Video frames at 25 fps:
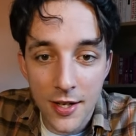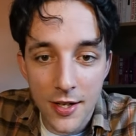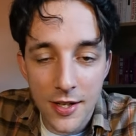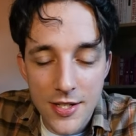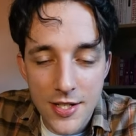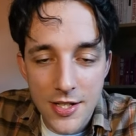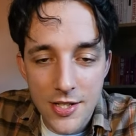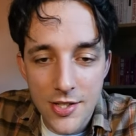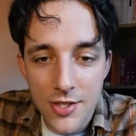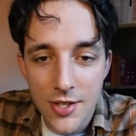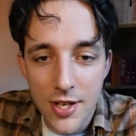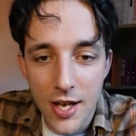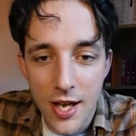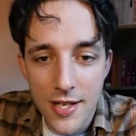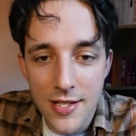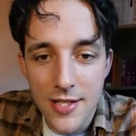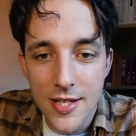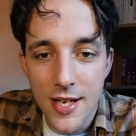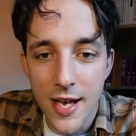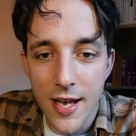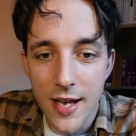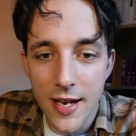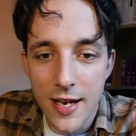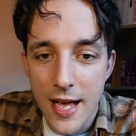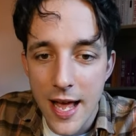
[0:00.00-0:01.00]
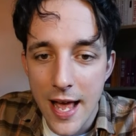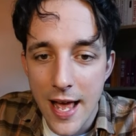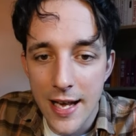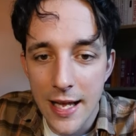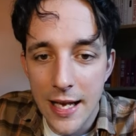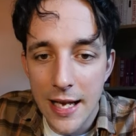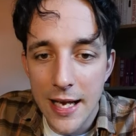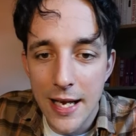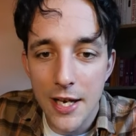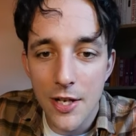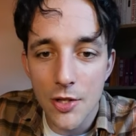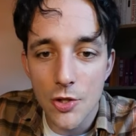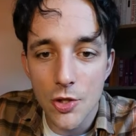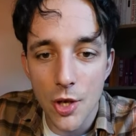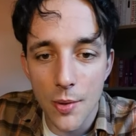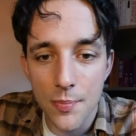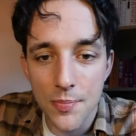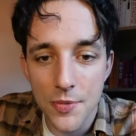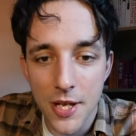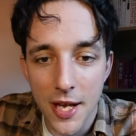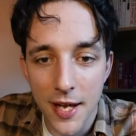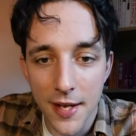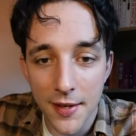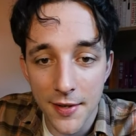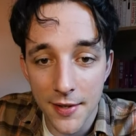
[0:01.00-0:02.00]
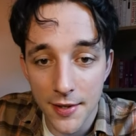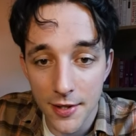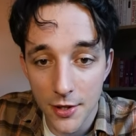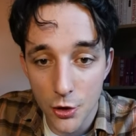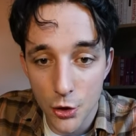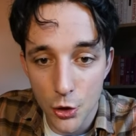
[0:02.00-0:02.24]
Skaska, and Ellen in the top 10.